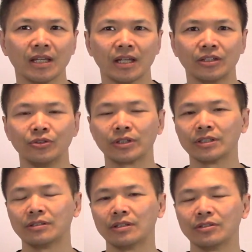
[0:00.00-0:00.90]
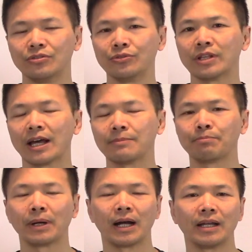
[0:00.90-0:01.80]
You can do that
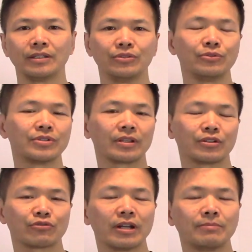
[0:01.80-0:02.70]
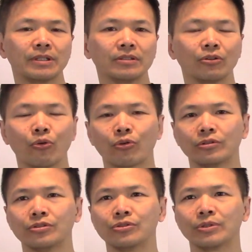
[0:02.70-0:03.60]
by using the treadmill or
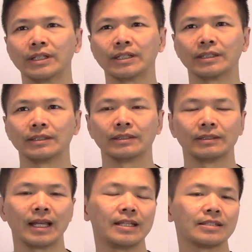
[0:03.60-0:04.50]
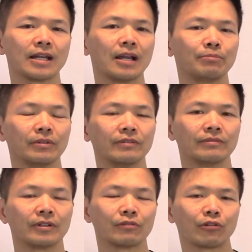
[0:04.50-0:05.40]
doing any type of
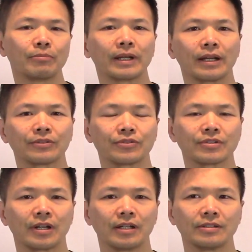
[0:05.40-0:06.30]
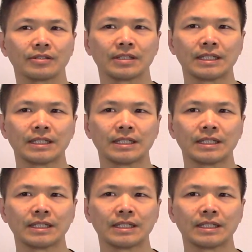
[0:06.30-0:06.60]
aerobic exercise.